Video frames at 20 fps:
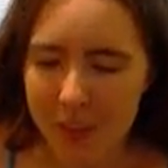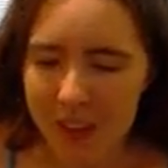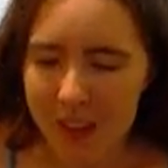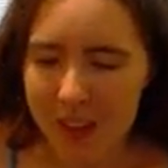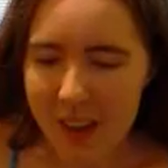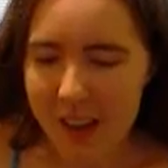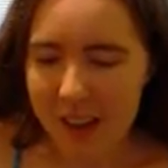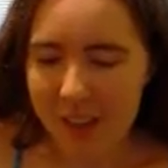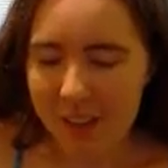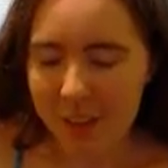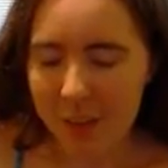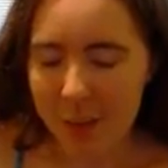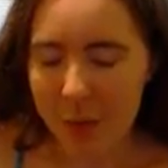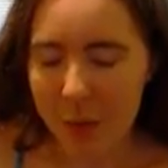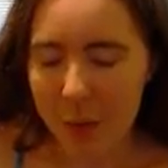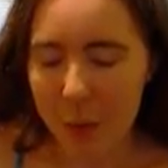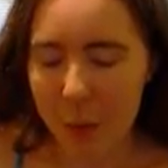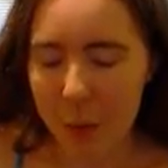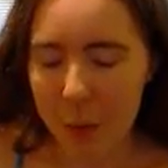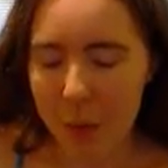and
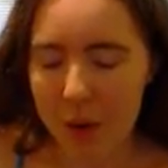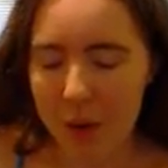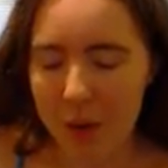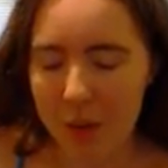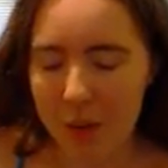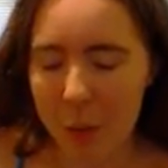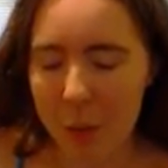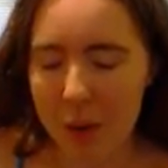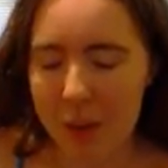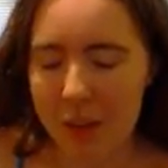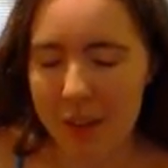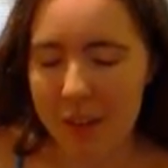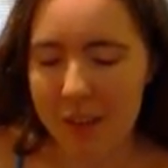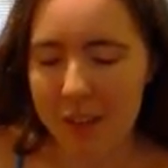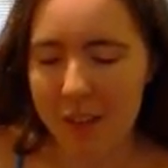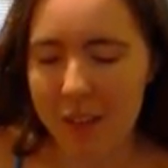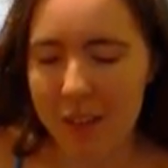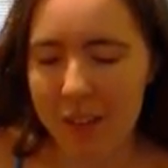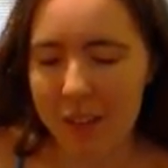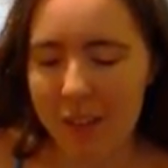so the way they
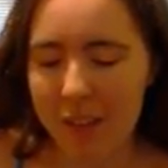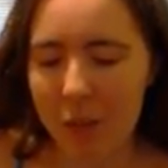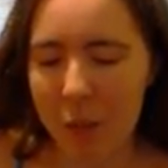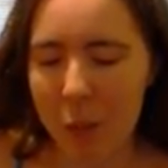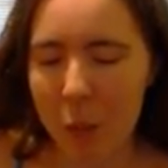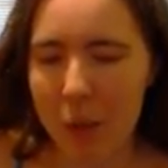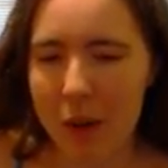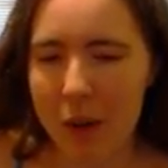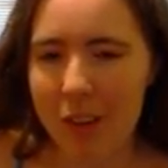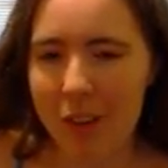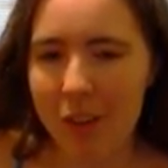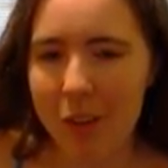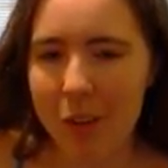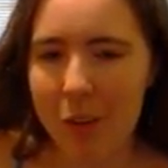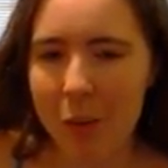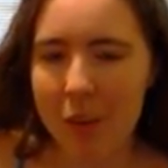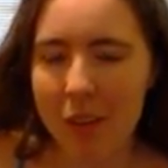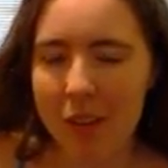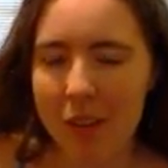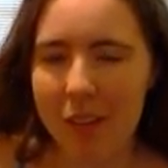do this is when he's
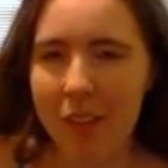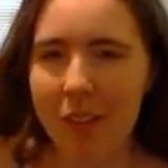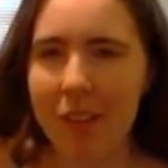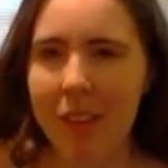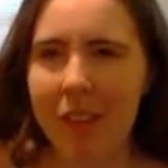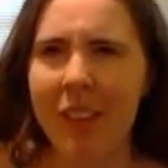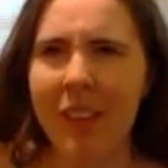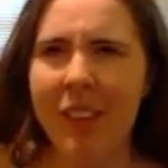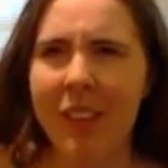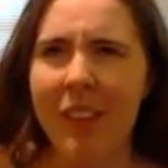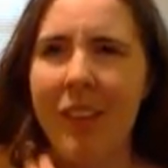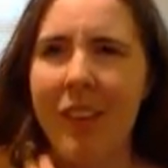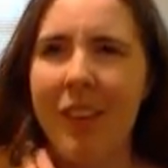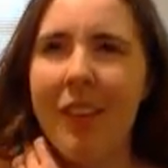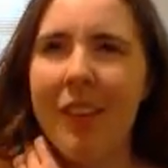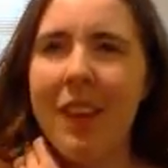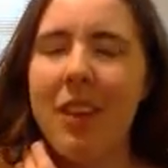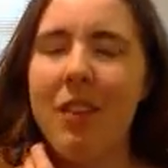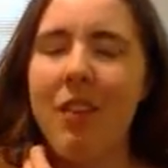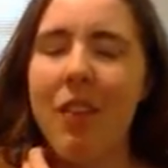doing this is
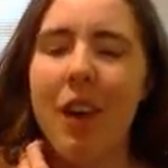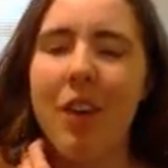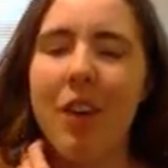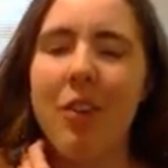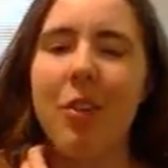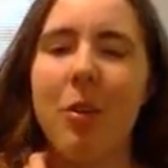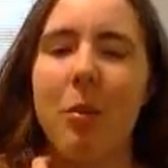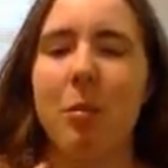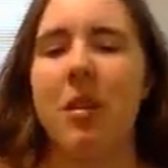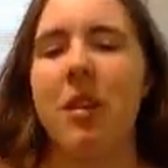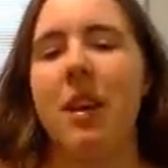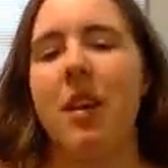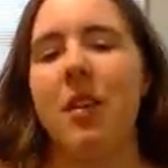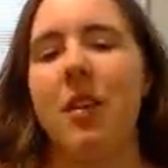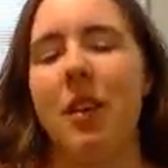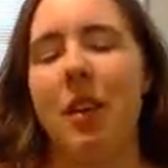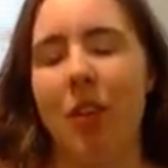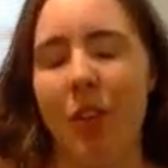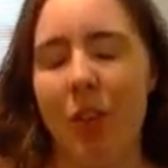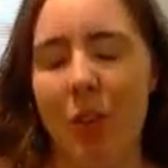Levi jumps down
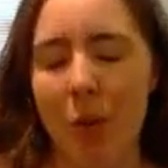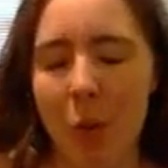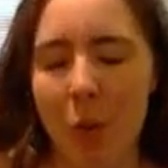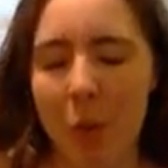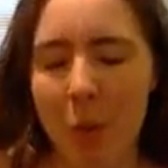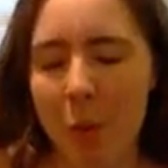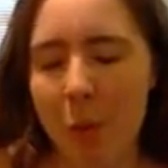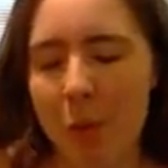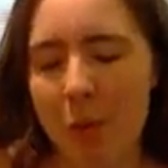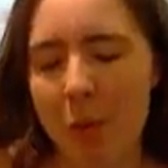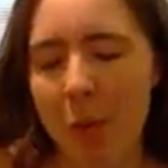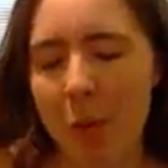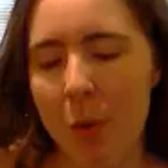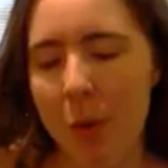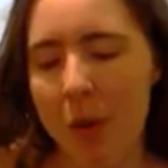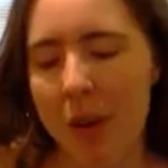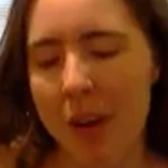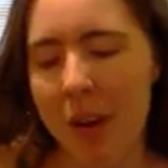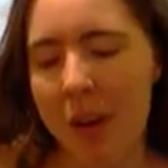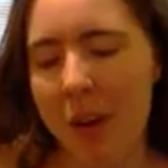onto the courtroom
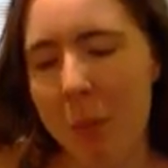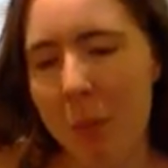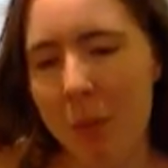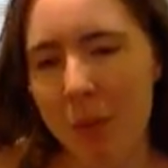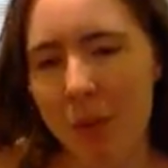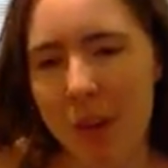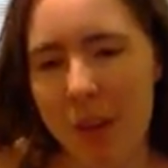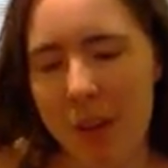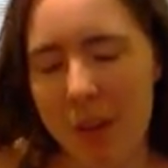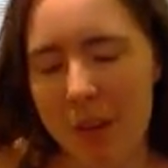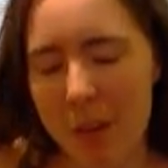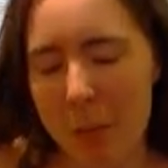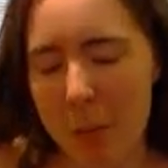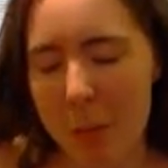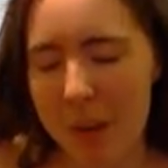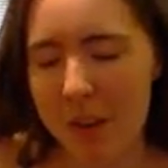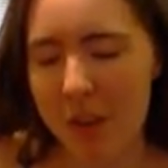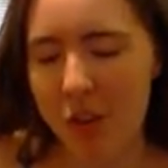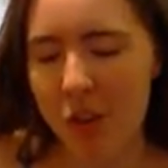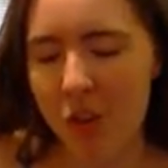floor and he proceeds to
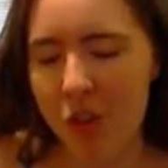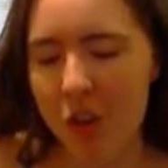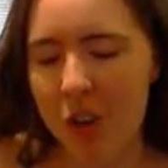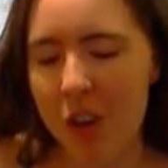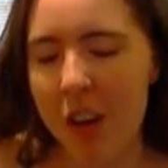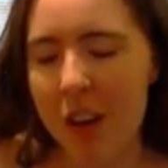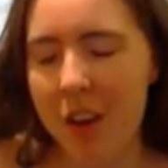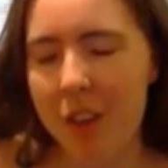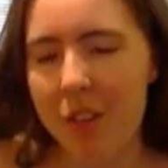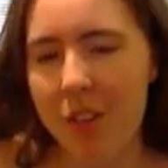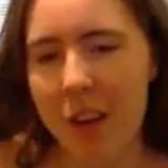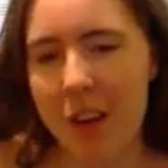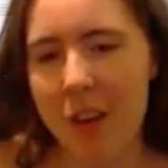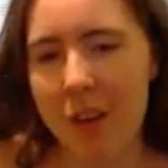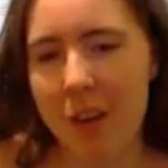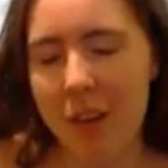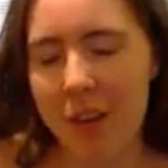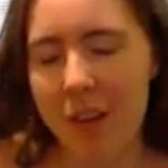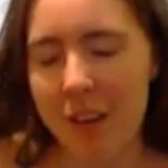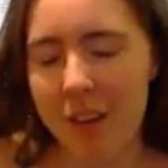beat the shit out of
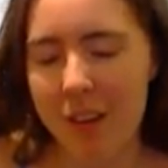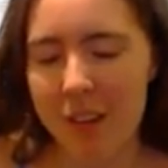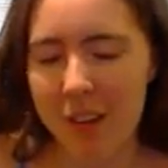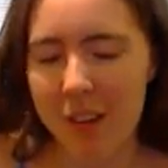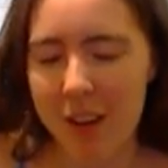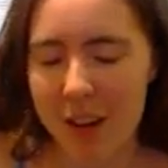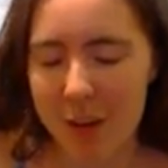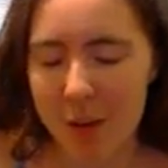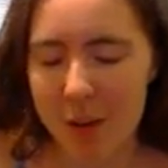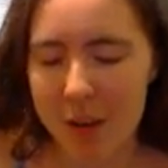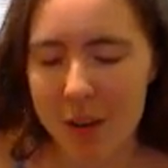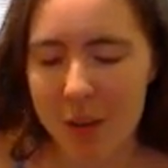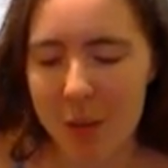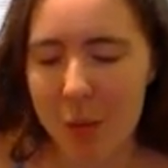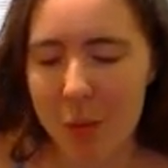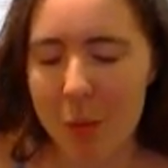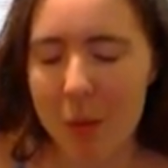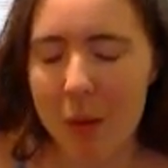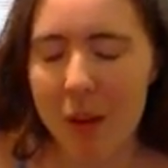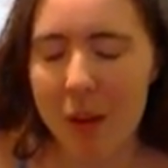Eren in
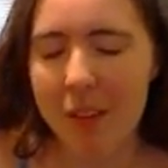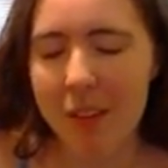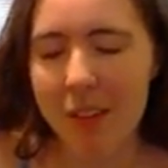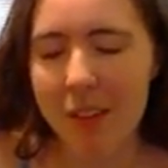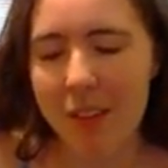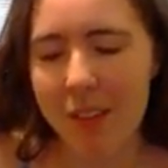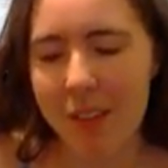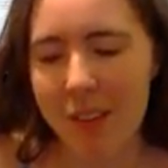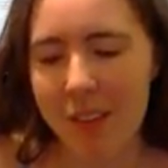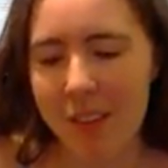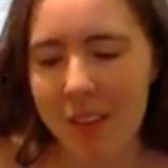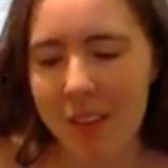response to this.